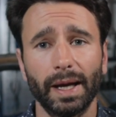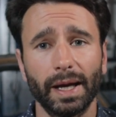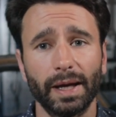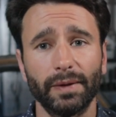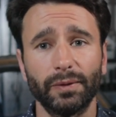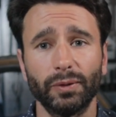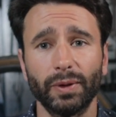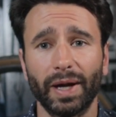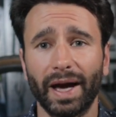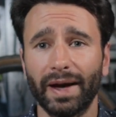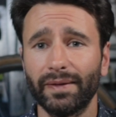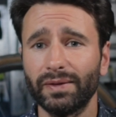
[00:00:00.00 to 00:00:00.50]
If
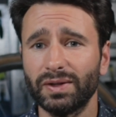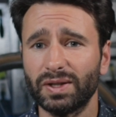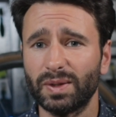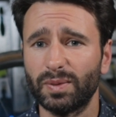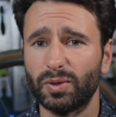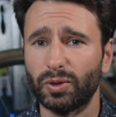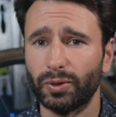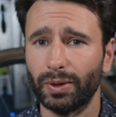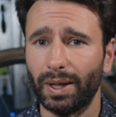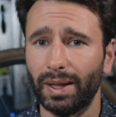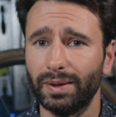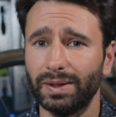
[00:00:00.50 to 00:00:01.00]
you haven't
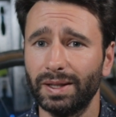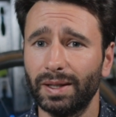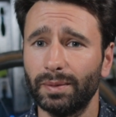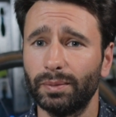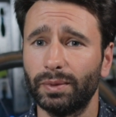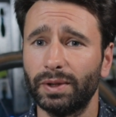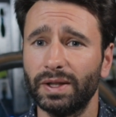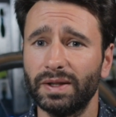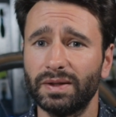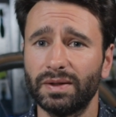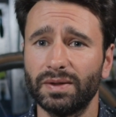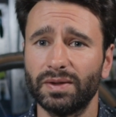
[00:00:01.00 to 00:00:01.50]
subscribed yet,
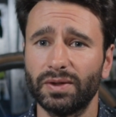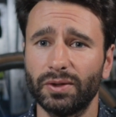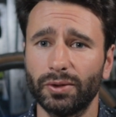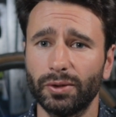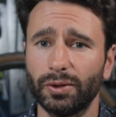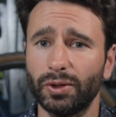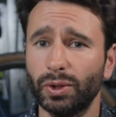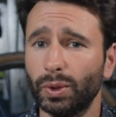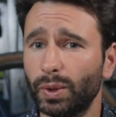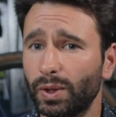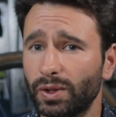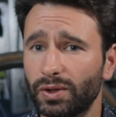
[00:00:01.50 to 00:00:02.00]
please
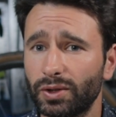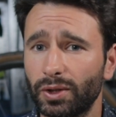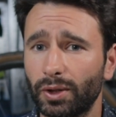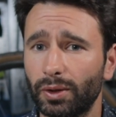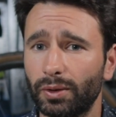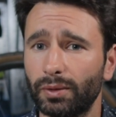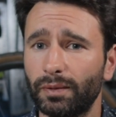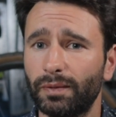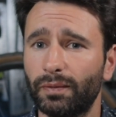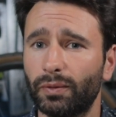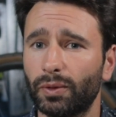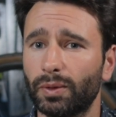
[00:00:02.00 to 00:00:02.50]
consider doing
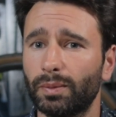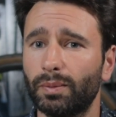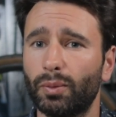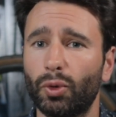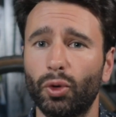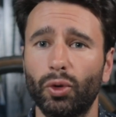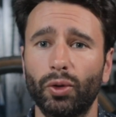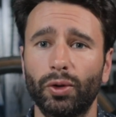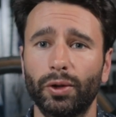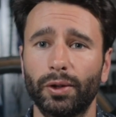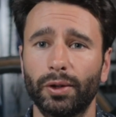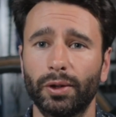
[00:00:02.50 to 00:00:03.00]
so for
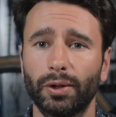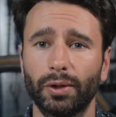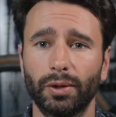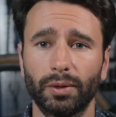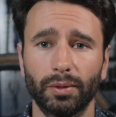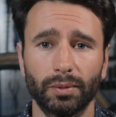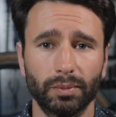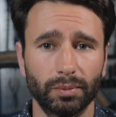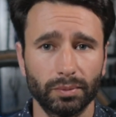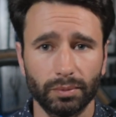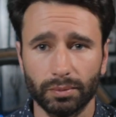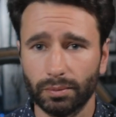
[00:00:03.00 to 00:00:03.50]

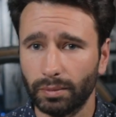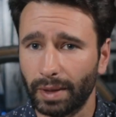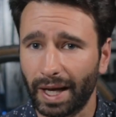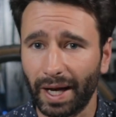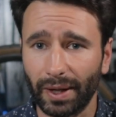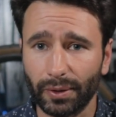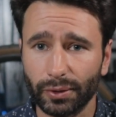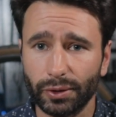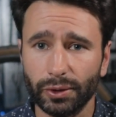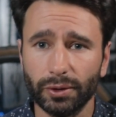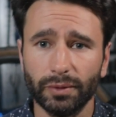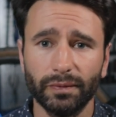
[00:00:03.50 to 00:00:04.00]
more
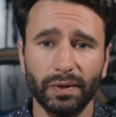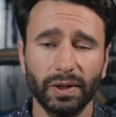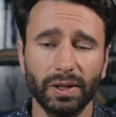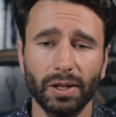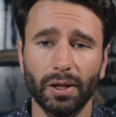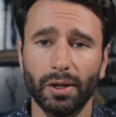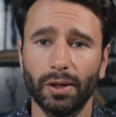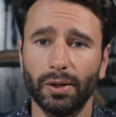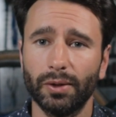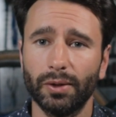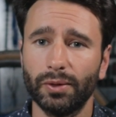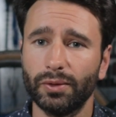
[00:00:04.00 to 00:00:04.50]
how-to
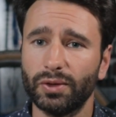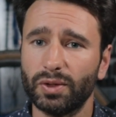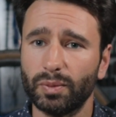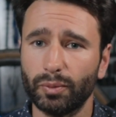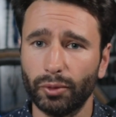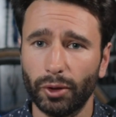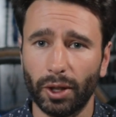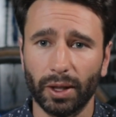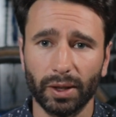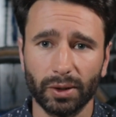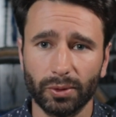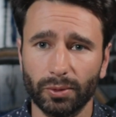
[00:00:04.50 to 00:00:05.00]
videos,
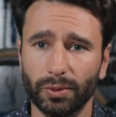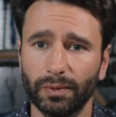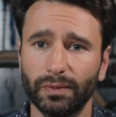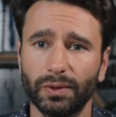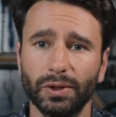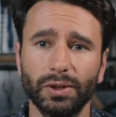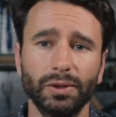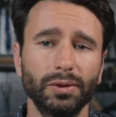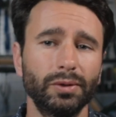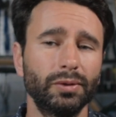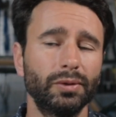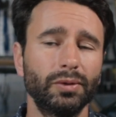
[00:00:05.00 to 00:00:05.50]
product
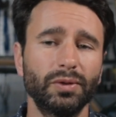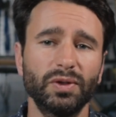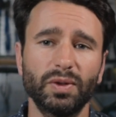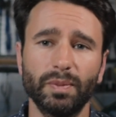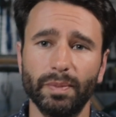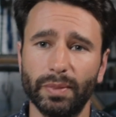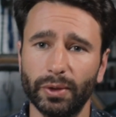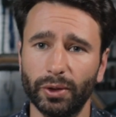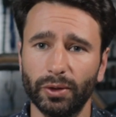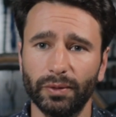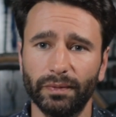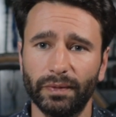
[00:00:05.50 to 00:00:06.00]
reviews,
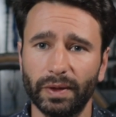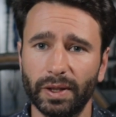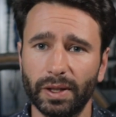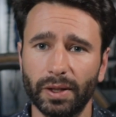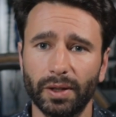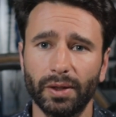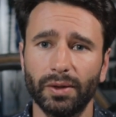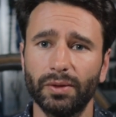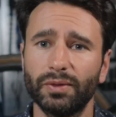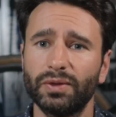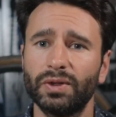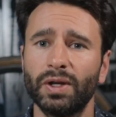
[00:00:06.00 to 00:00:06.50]
build
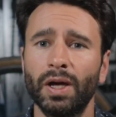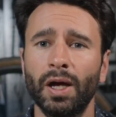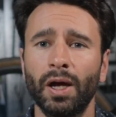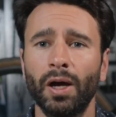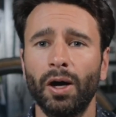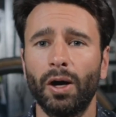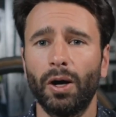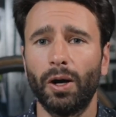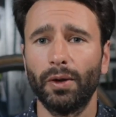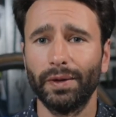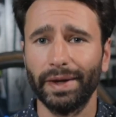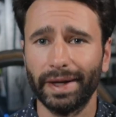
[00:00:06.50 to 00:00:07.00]
videos,
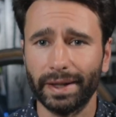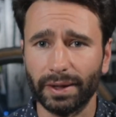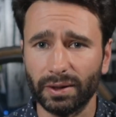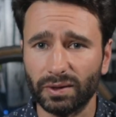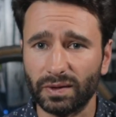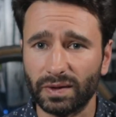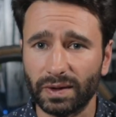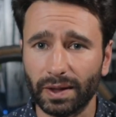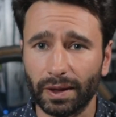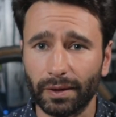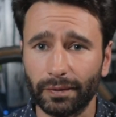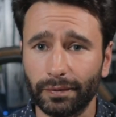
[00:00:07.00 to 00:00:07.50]
all that good
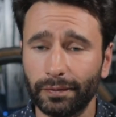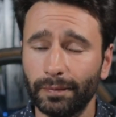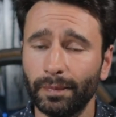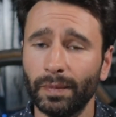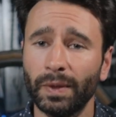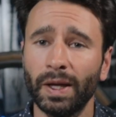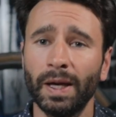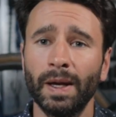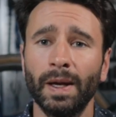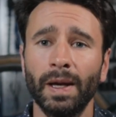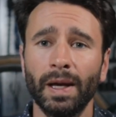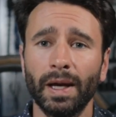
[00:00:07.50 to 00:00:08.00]
stuff.
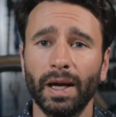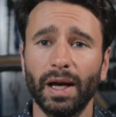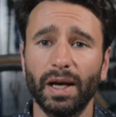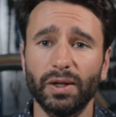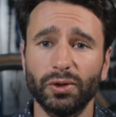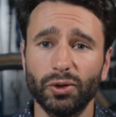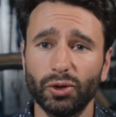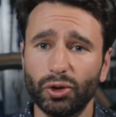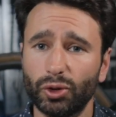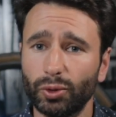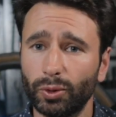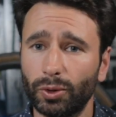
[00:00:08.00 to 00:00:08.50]
As
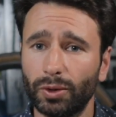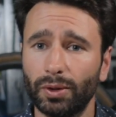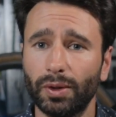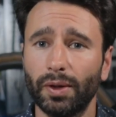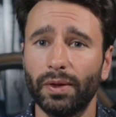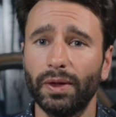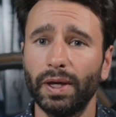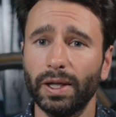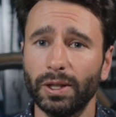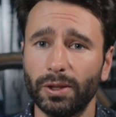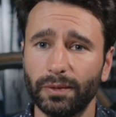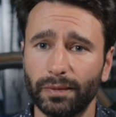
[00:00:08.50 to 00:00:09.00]
usual,
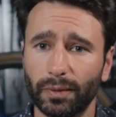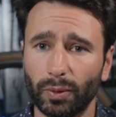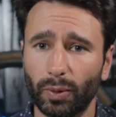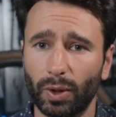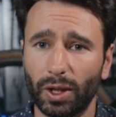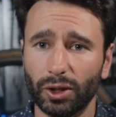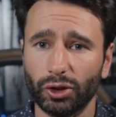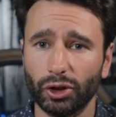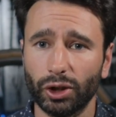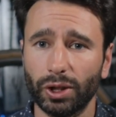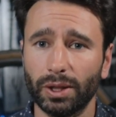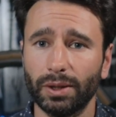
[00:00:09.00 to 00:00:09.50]
thank you for
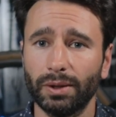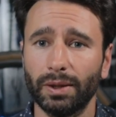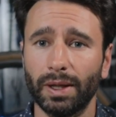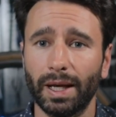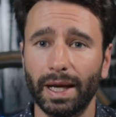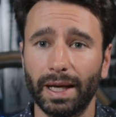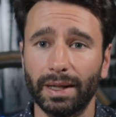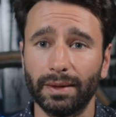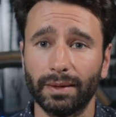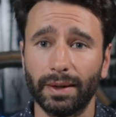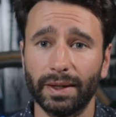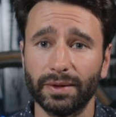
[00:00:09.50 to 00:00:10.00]
watching,
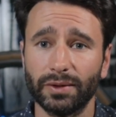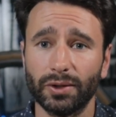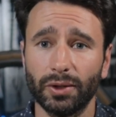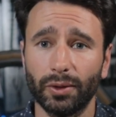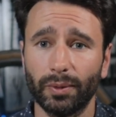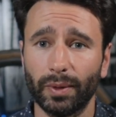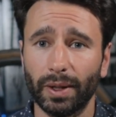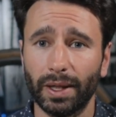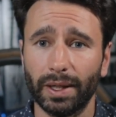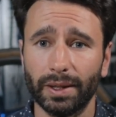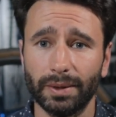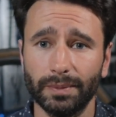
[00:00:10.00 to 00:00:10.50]
and let's go
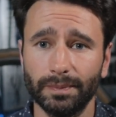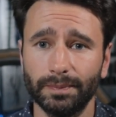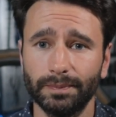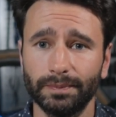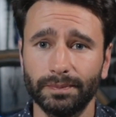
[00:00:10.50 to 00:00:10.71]
ride.